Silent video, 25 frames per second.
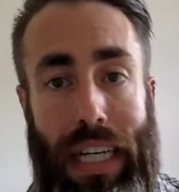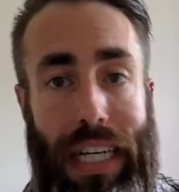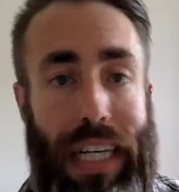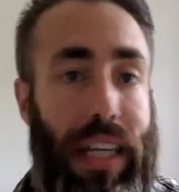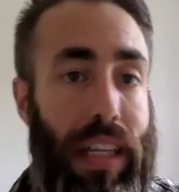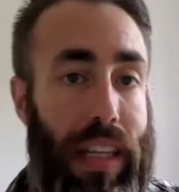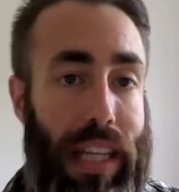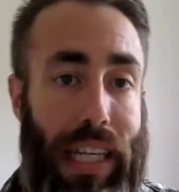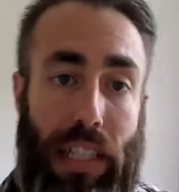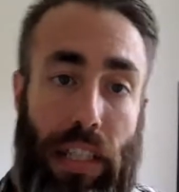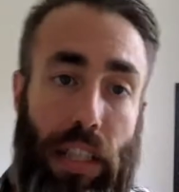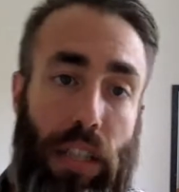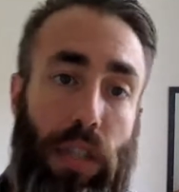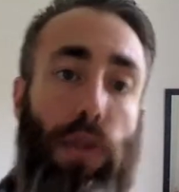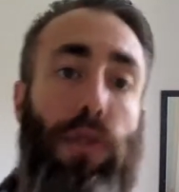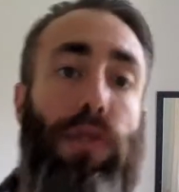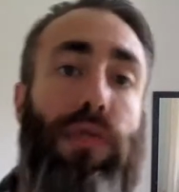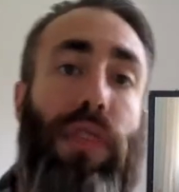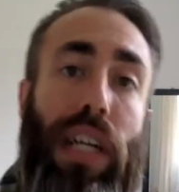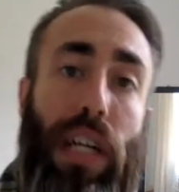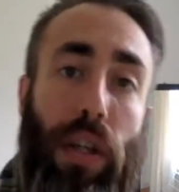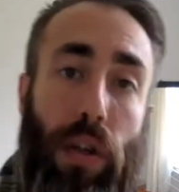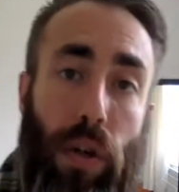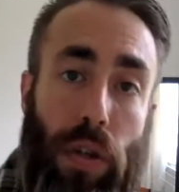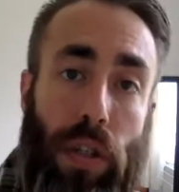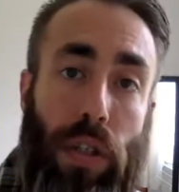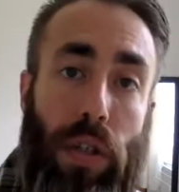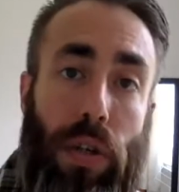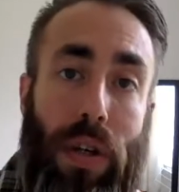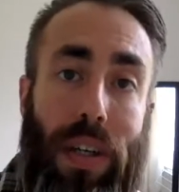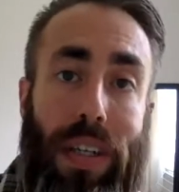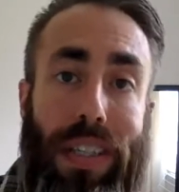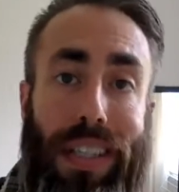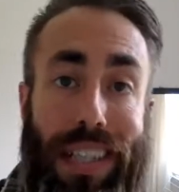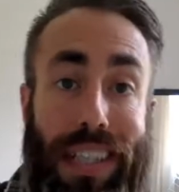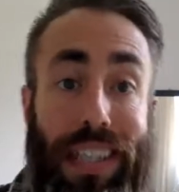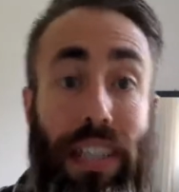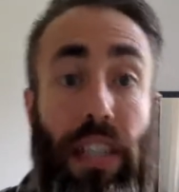That solving
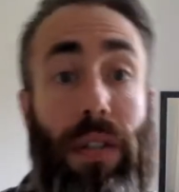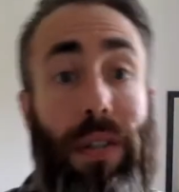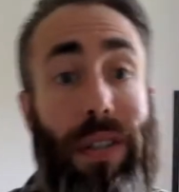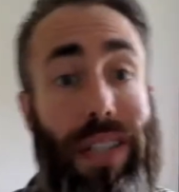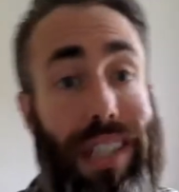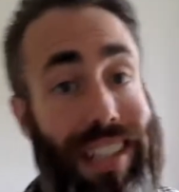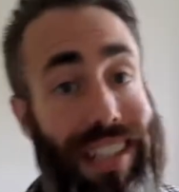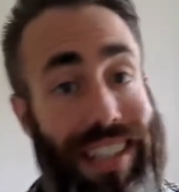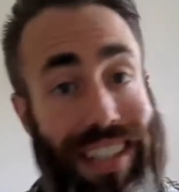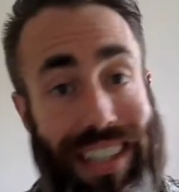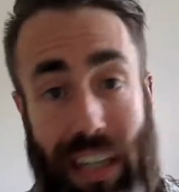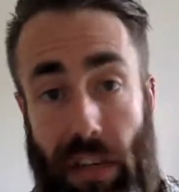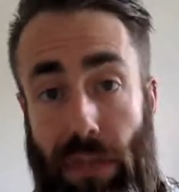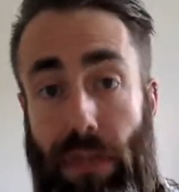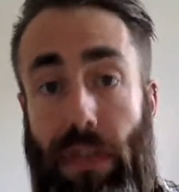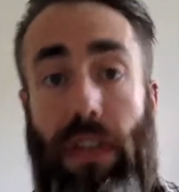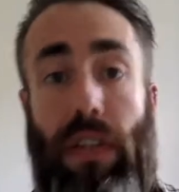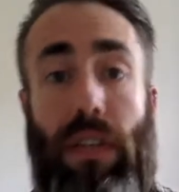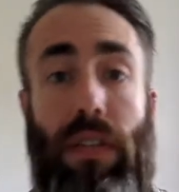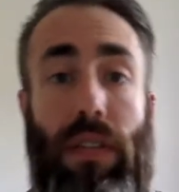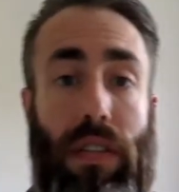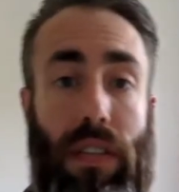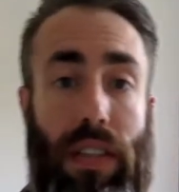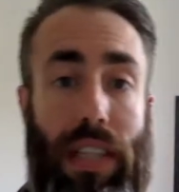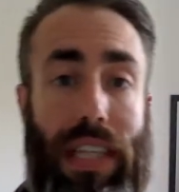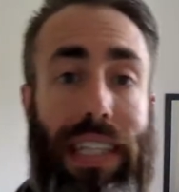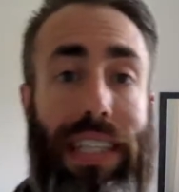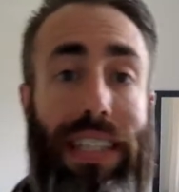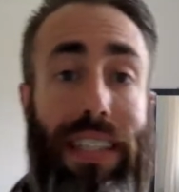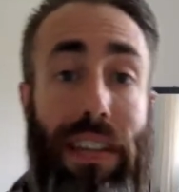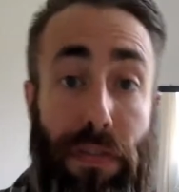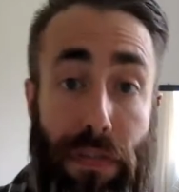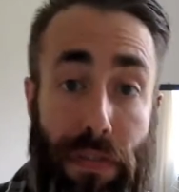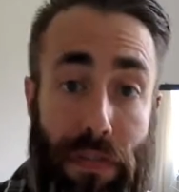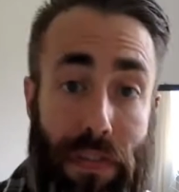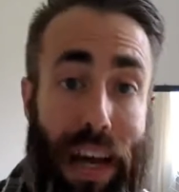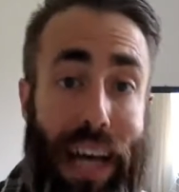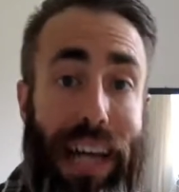contrast issues is difficult is a
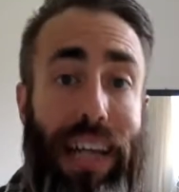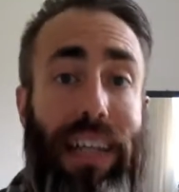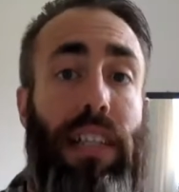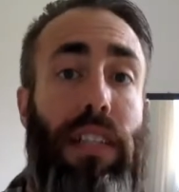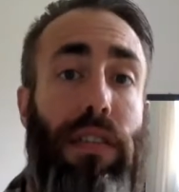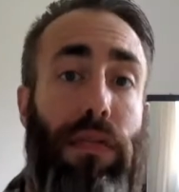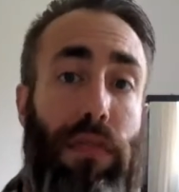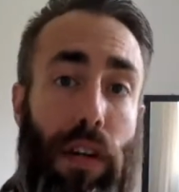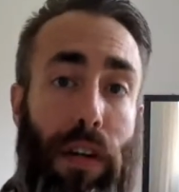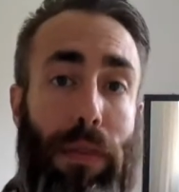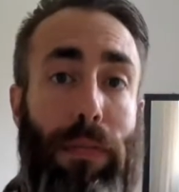fact of our